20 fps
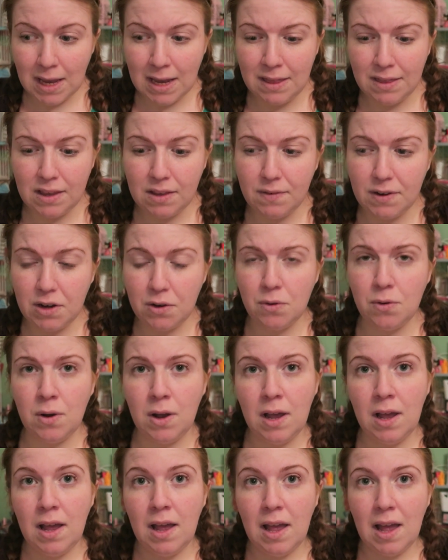And this video,
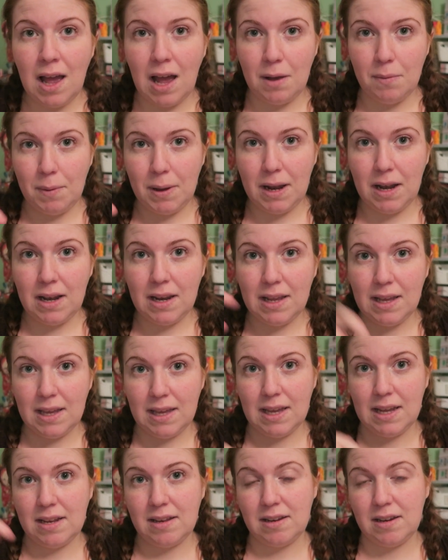I will
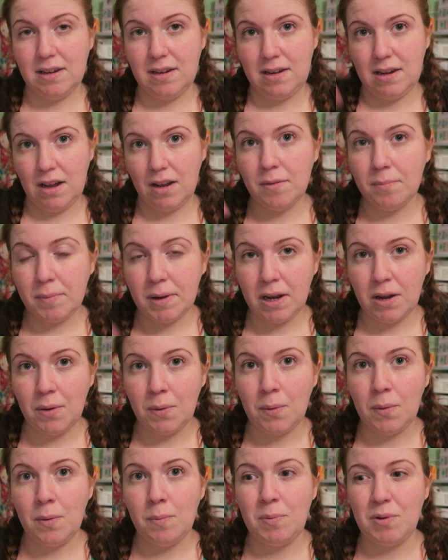link it down
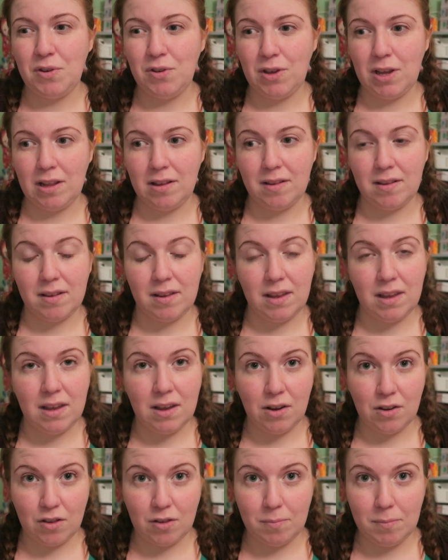below, but you can see
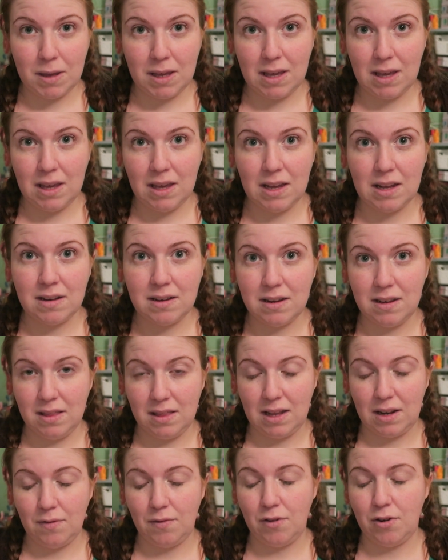us making it in
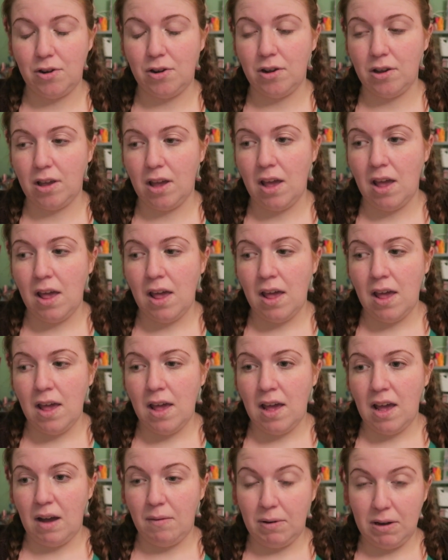that vlog.
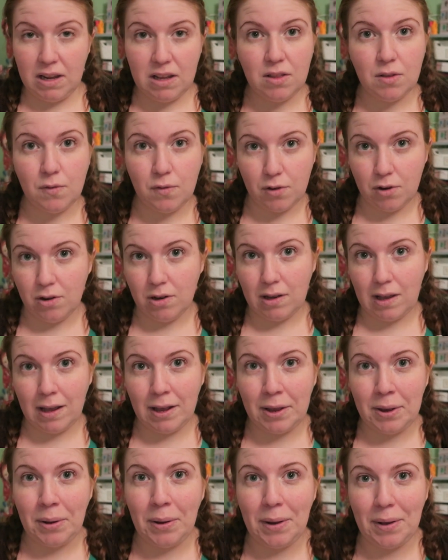I will link the vlog
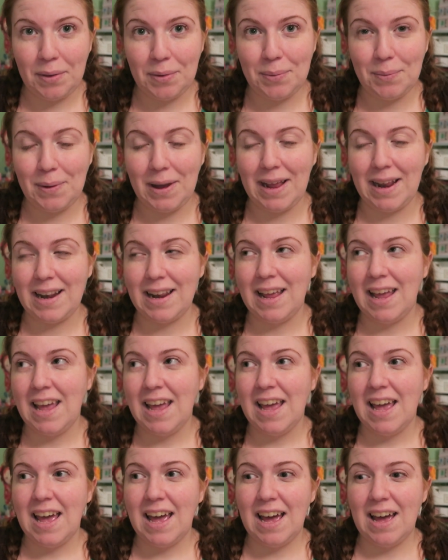as well.
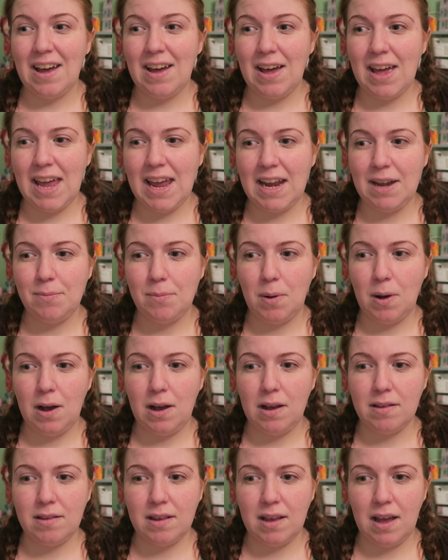Uh, it
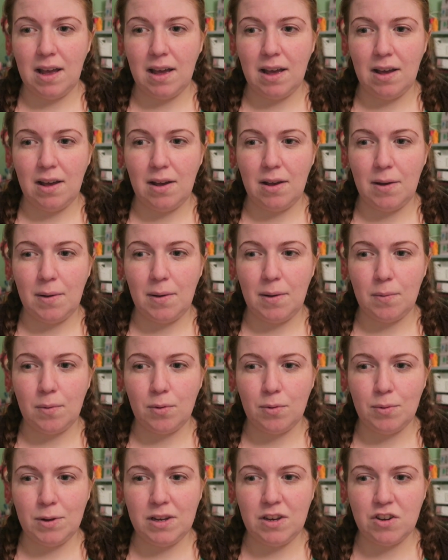was a
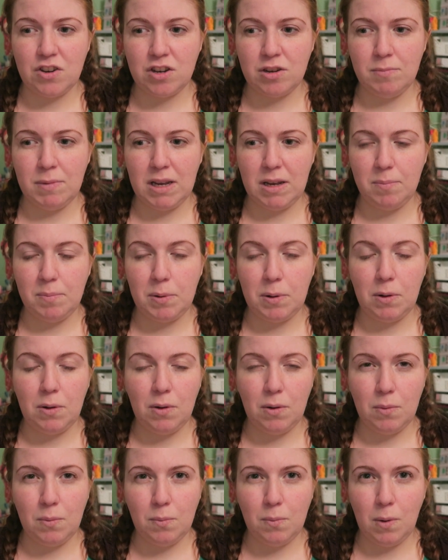Swedish
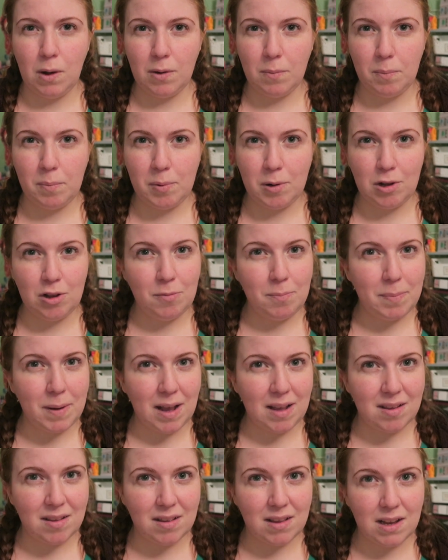meatball one pot
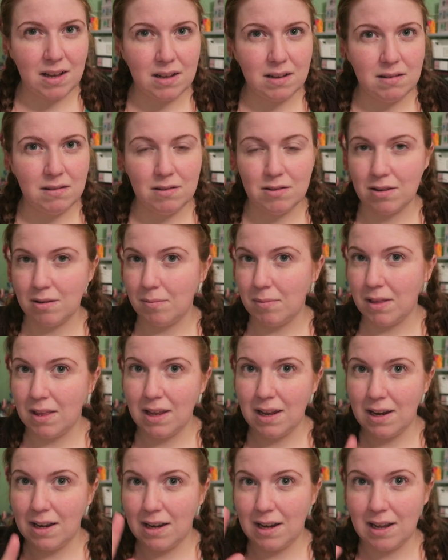pasta or
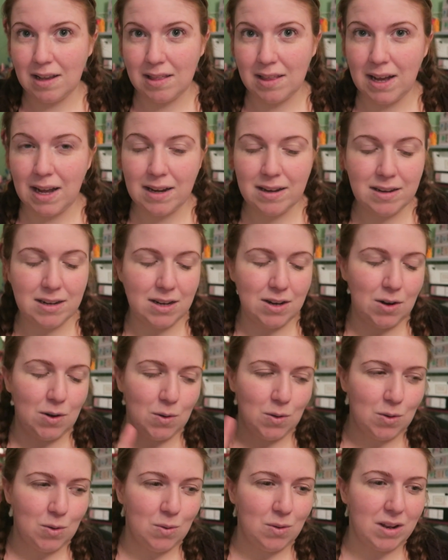something like that,
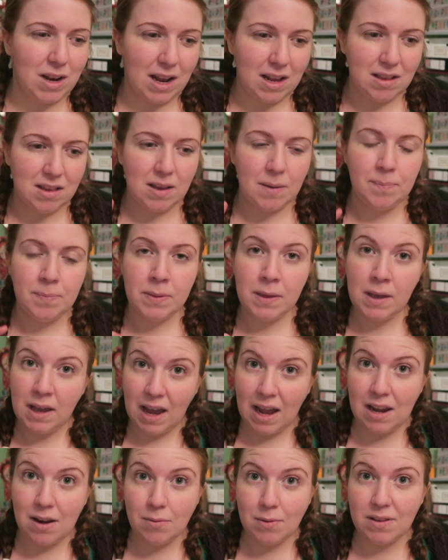along those lines.
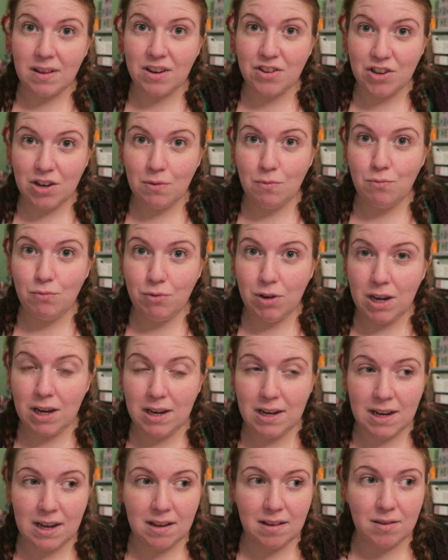And it was actually
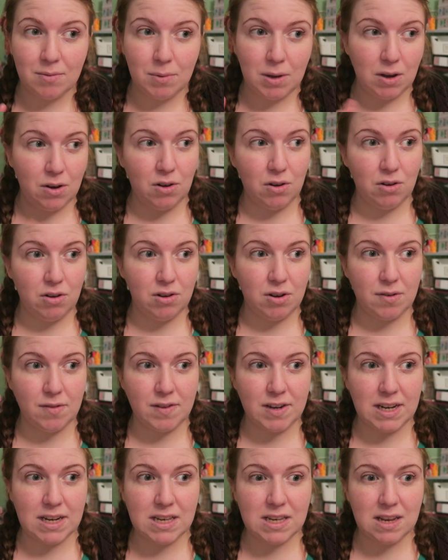really nice, we all
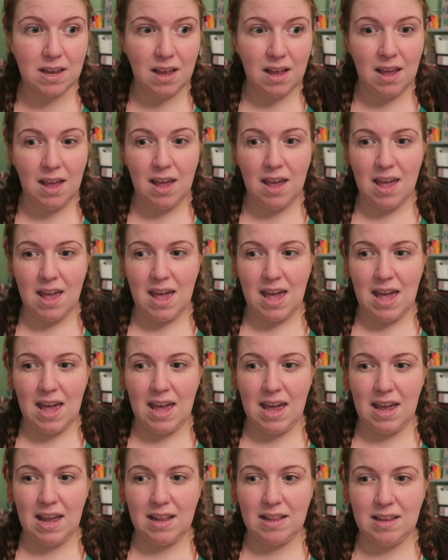loved it,
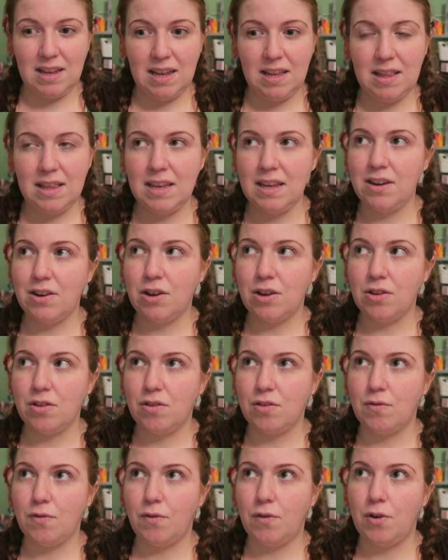and it did
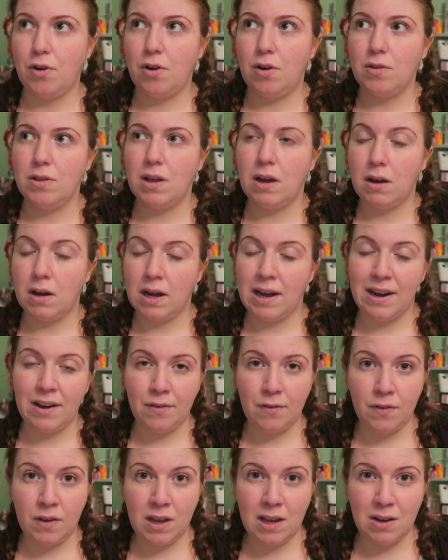us for, now
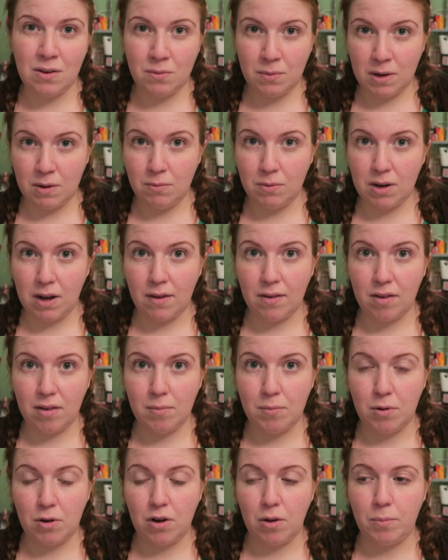Alfie and Owen would have
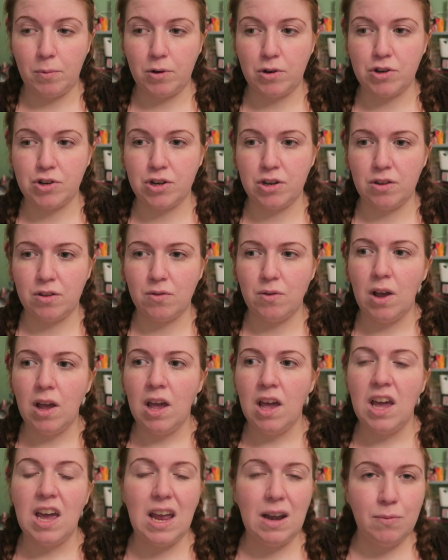smaller portions, so
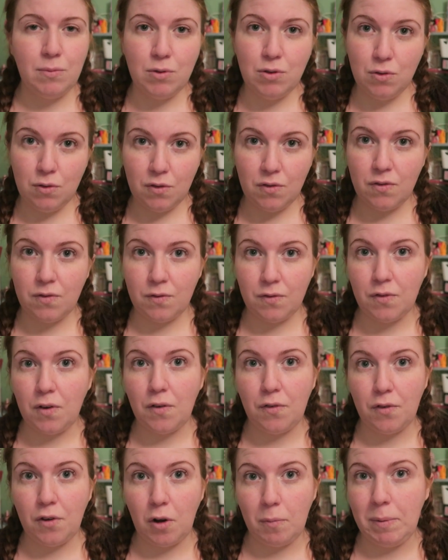it would do for
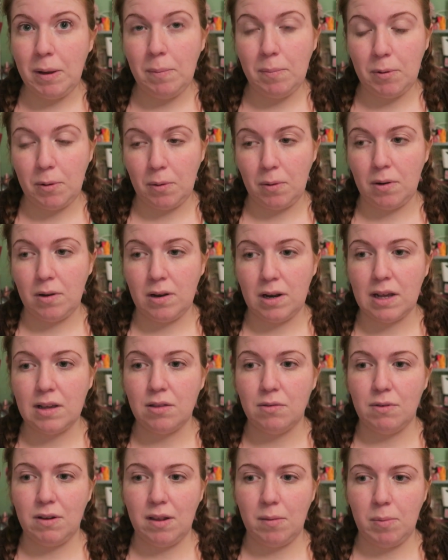four people, like
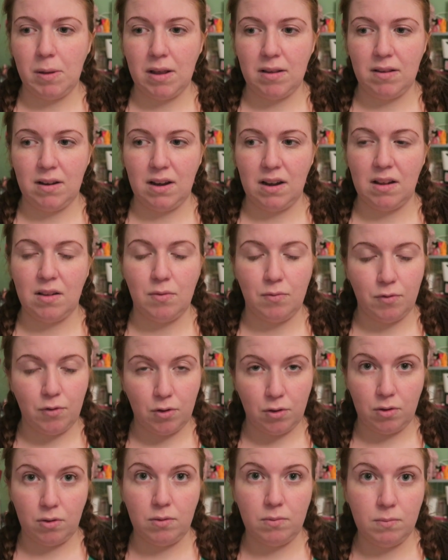the recipe as it is
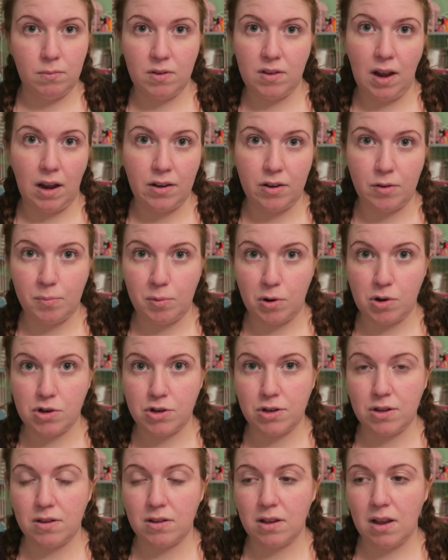for standard
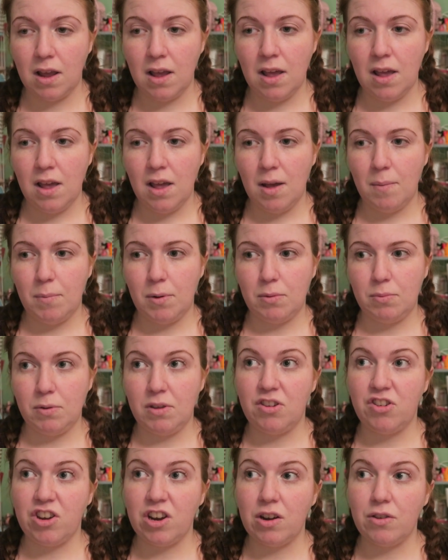portions, but
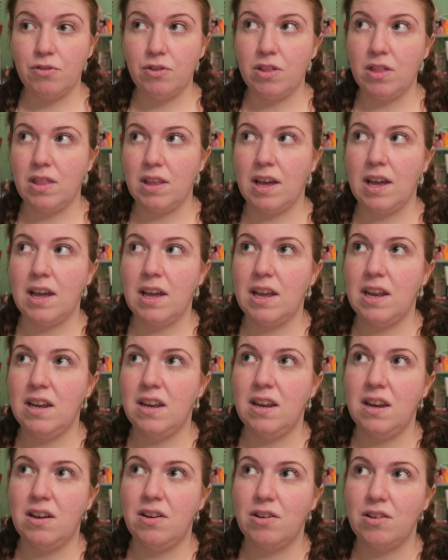with children there it
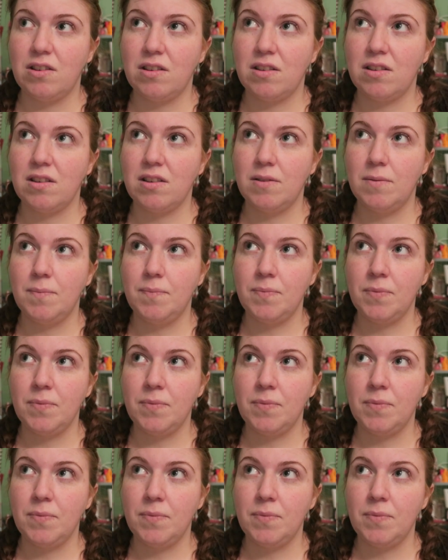did us